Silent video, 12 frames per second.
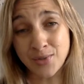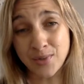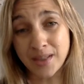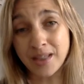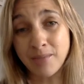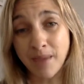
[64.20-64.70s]

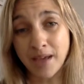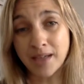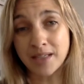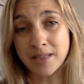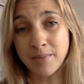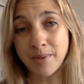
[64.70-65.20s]
really make a
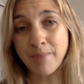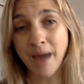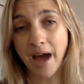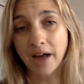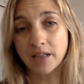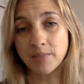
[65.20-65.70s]
deep
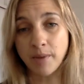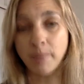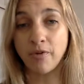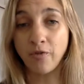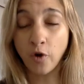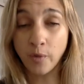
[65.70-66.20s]
impact. But
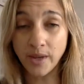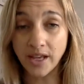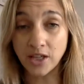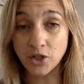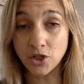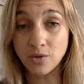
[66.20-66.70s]
before we
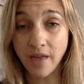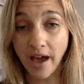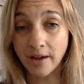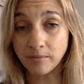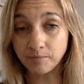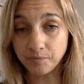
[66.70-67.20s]
can do that,